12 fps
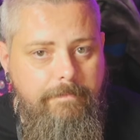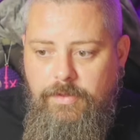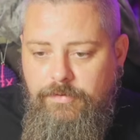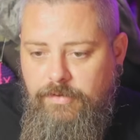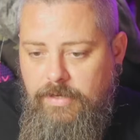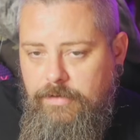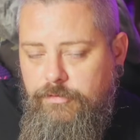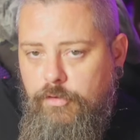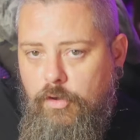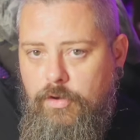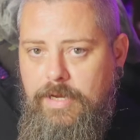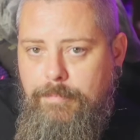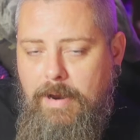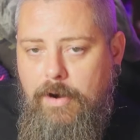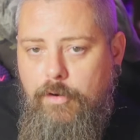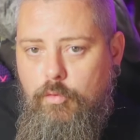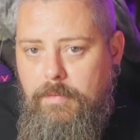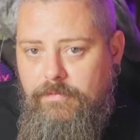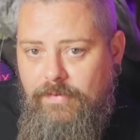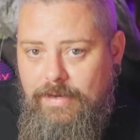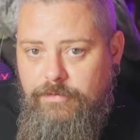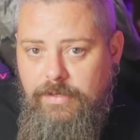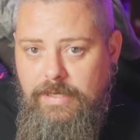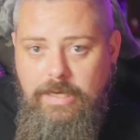This is not a paranormal
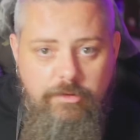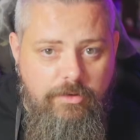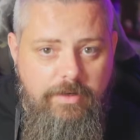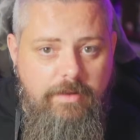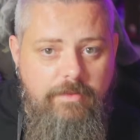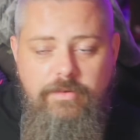investigation.